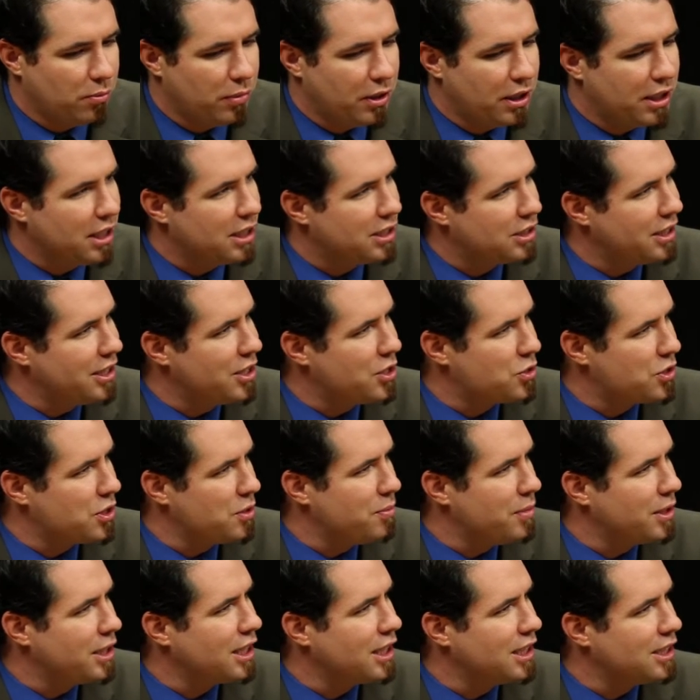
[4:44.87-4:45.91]
but it's interesting
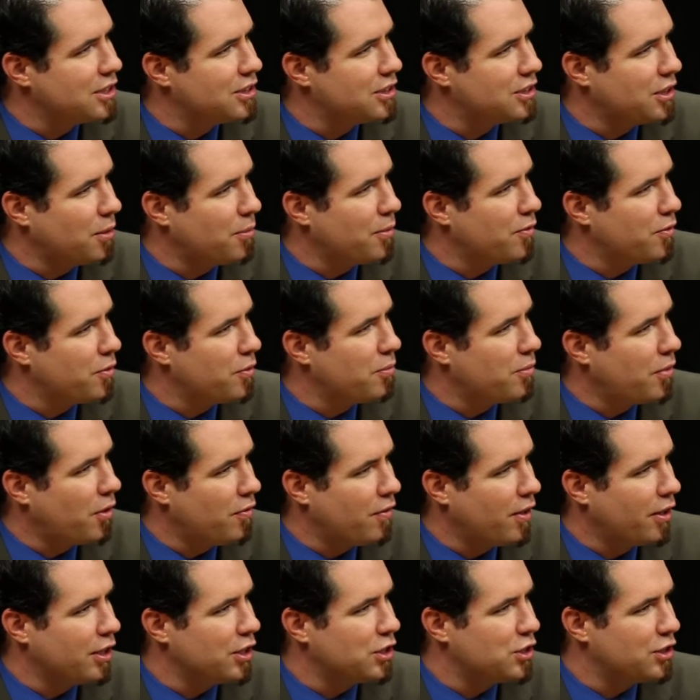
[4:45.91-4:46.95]
because some of them are
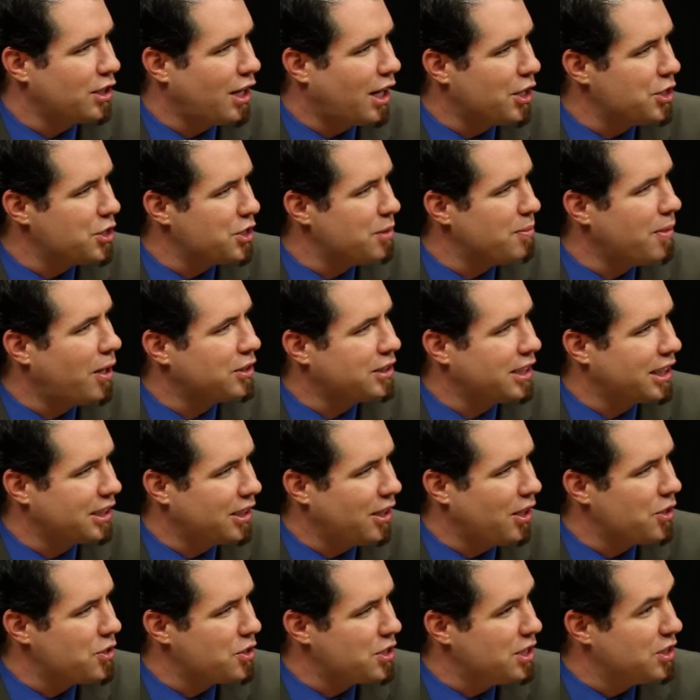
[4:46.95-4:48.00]
very stodgy about
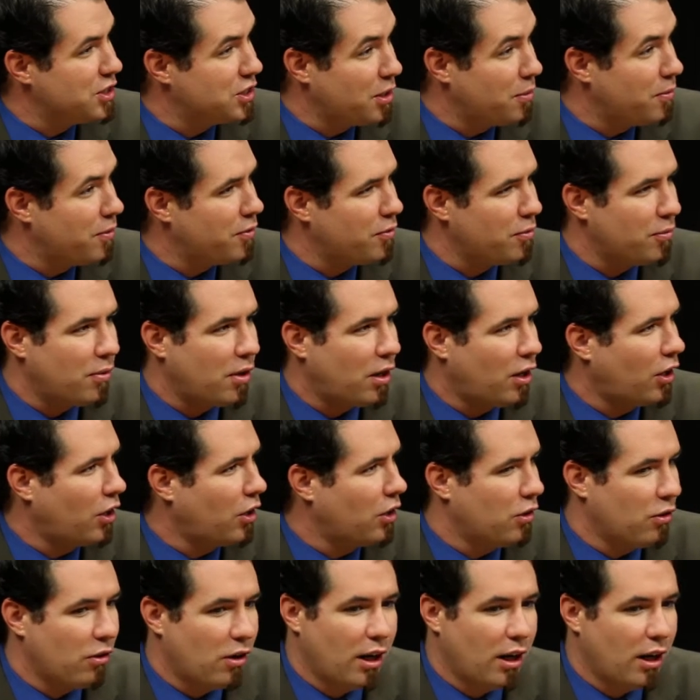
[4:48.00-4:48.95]
technology and some of them are